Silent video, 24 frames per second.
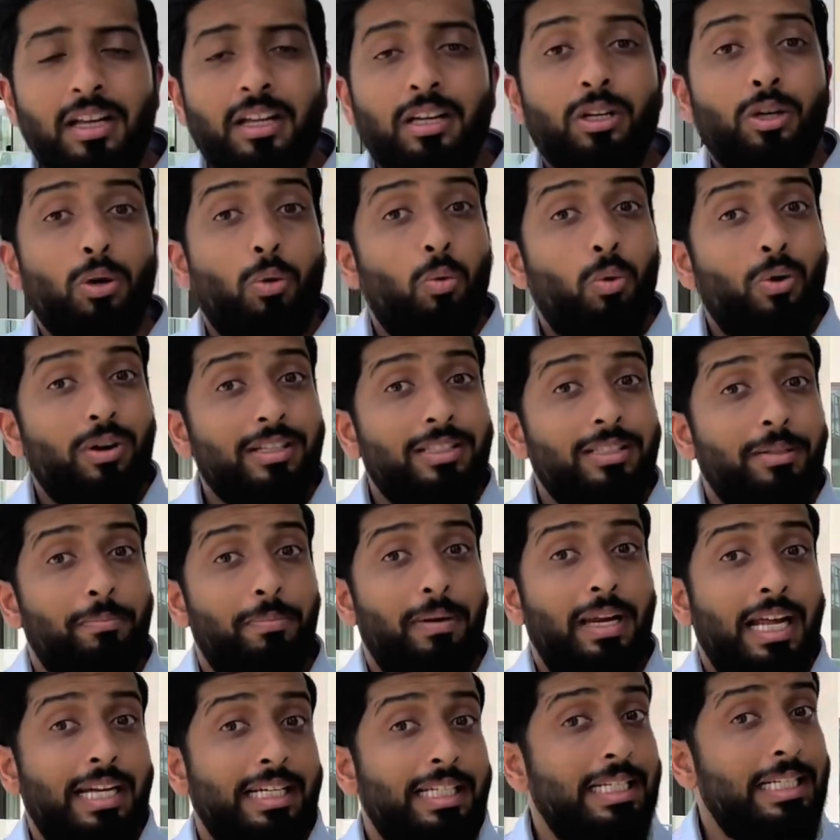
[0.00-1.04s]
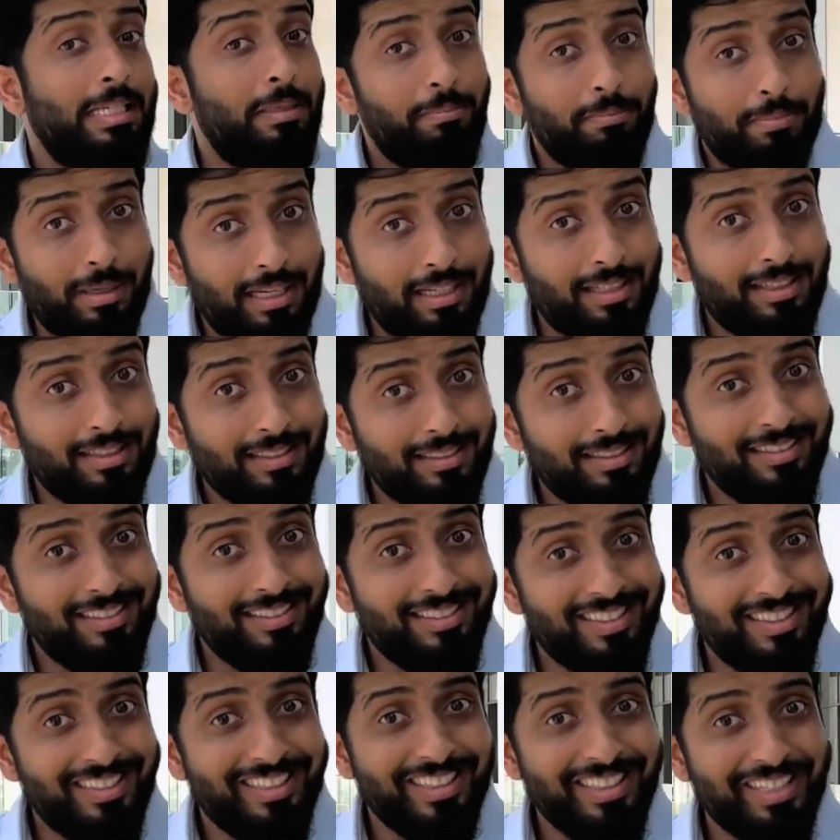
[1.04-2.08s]
Now, what is the Platinum Belt?
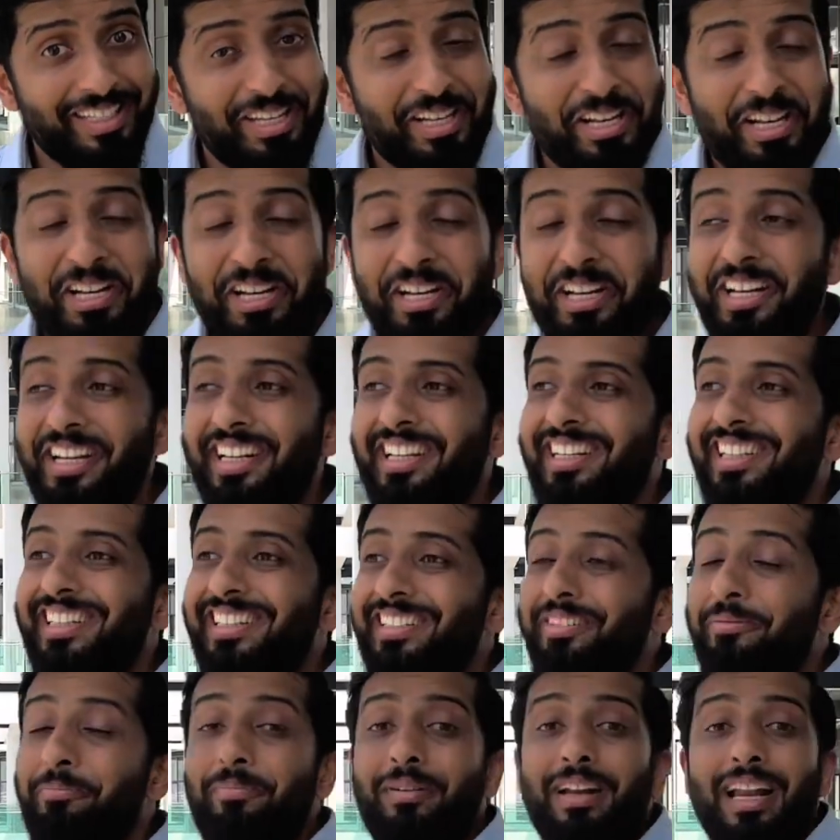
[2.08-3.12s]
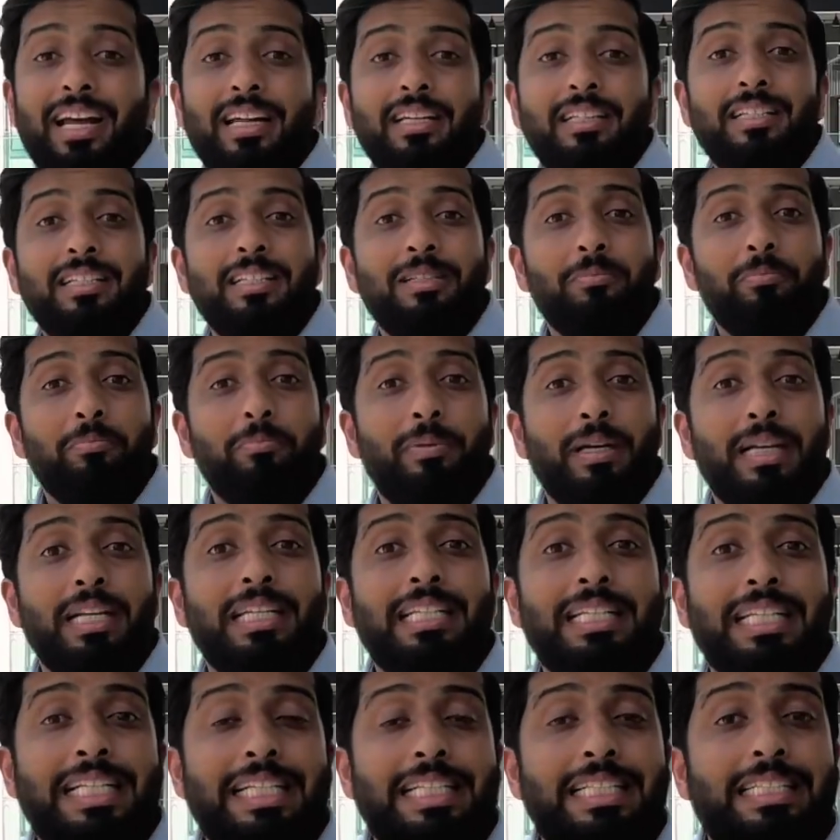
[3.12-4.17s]
The Platinum Belt
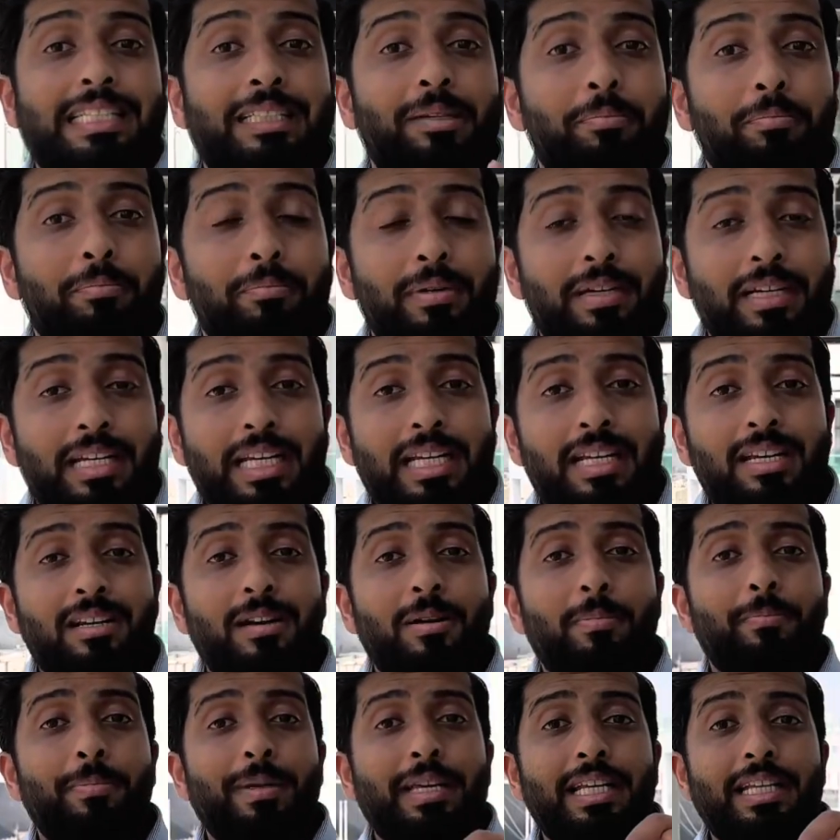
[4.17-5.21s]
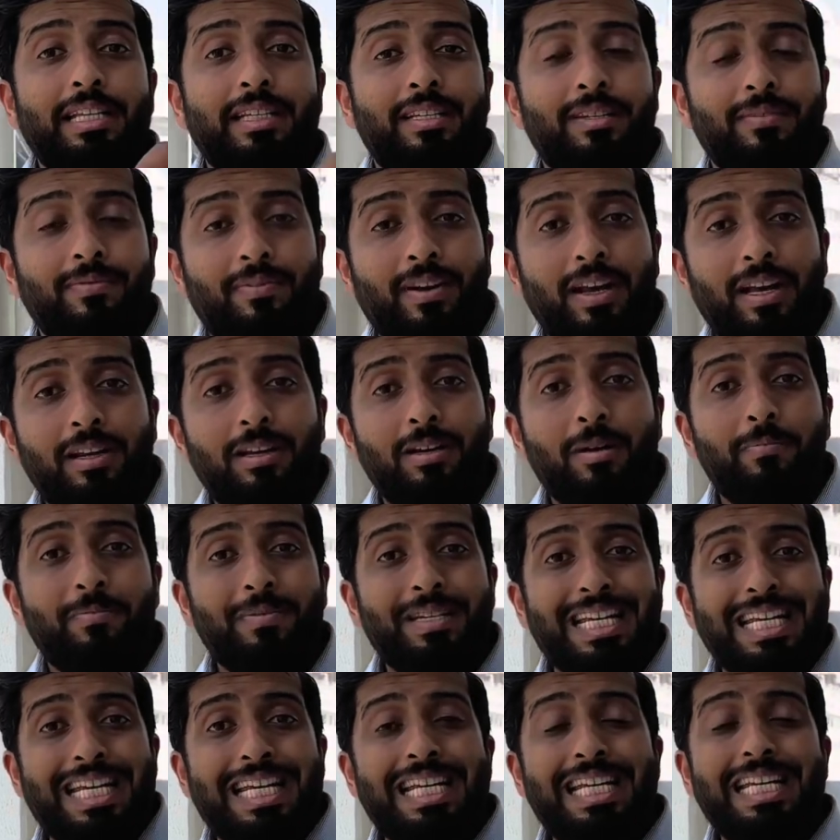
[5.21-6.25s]
is the marina being developed
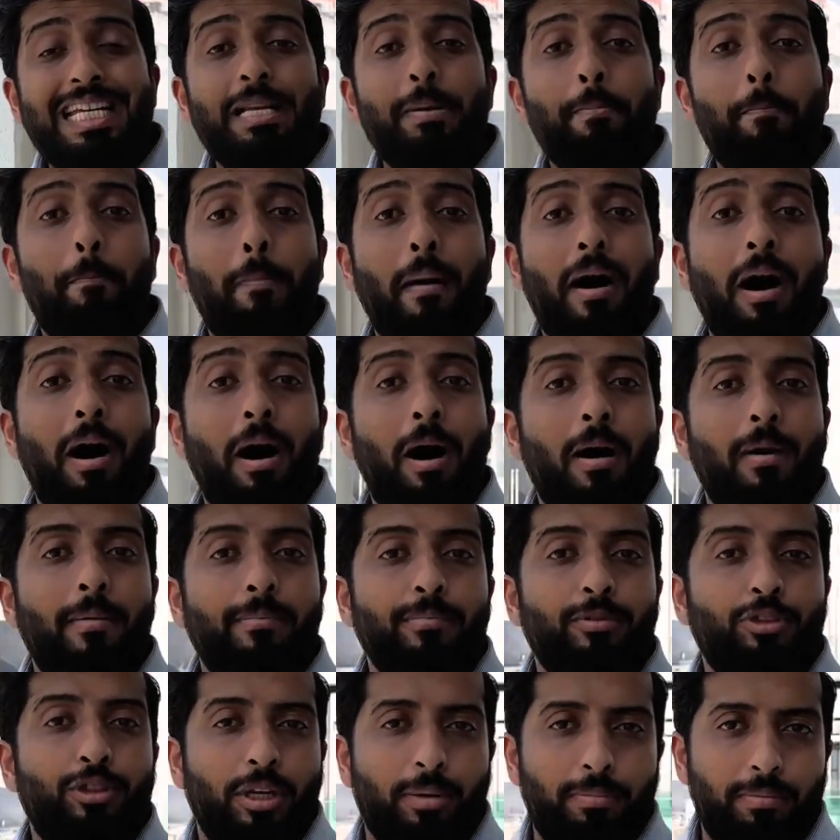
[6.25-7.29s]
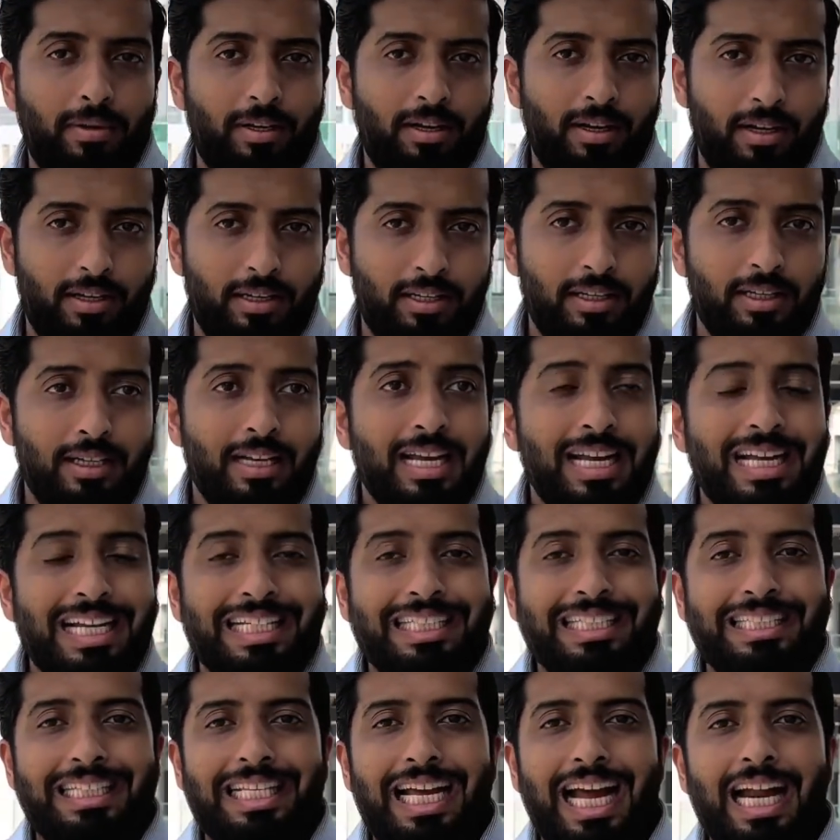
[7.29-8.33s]
in Palm Jebel Ali.
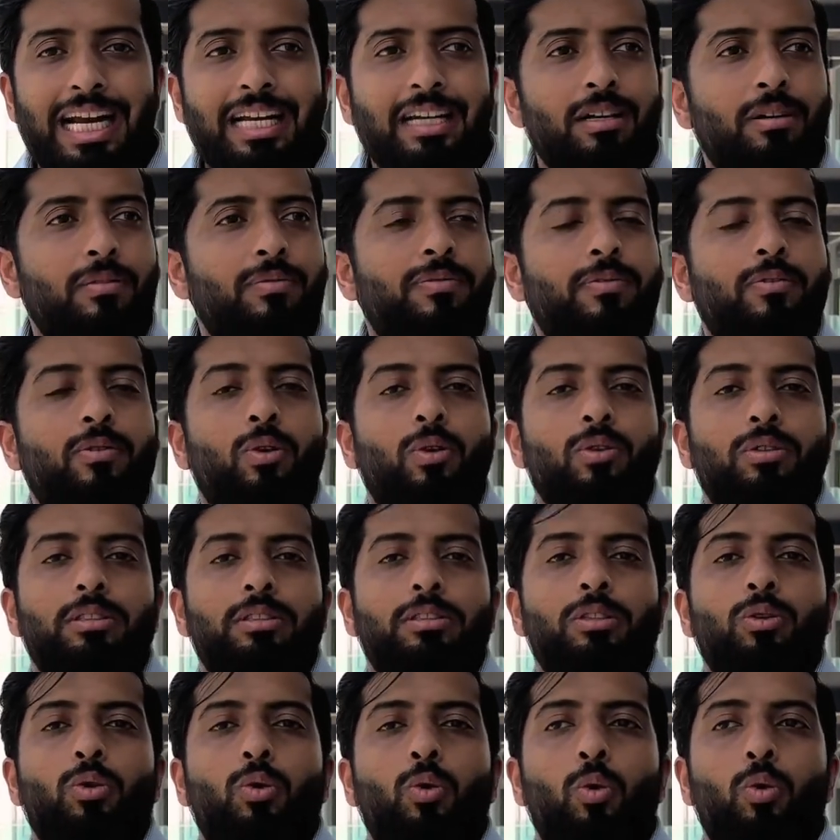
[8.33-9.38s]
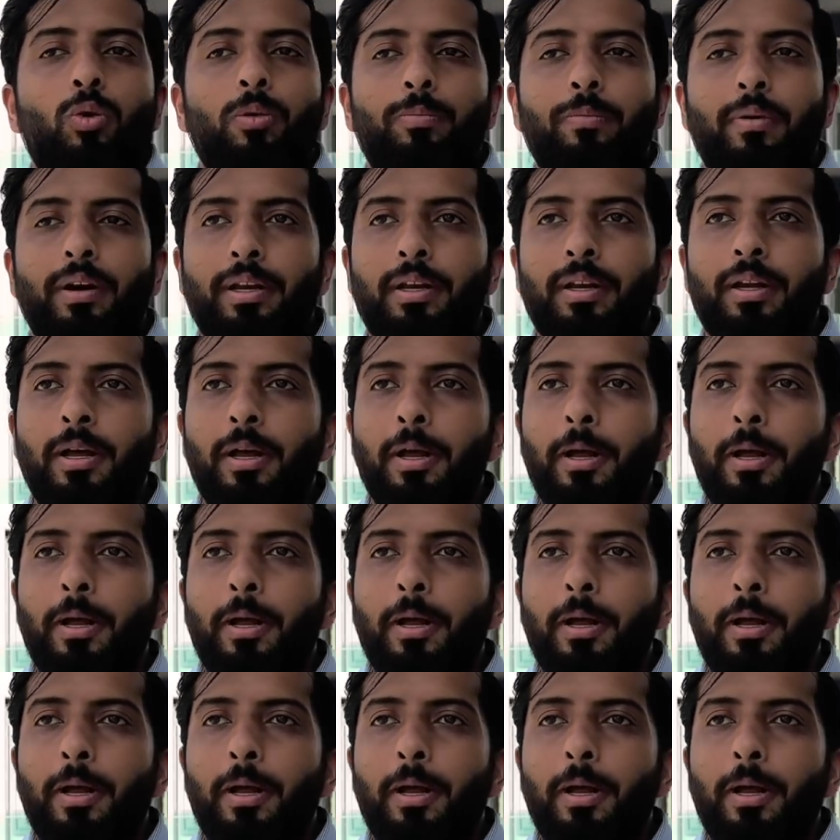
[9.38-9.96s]
that of course is a gold mine.